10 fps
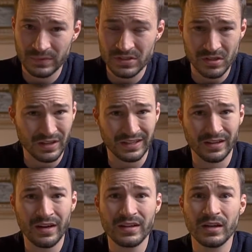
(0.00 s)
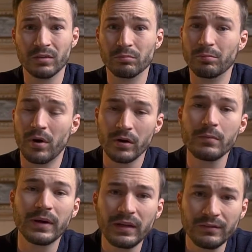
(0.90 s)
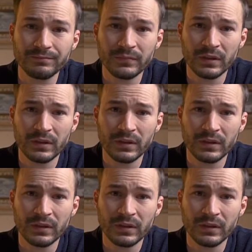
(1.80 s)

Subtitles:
So they can either borrow money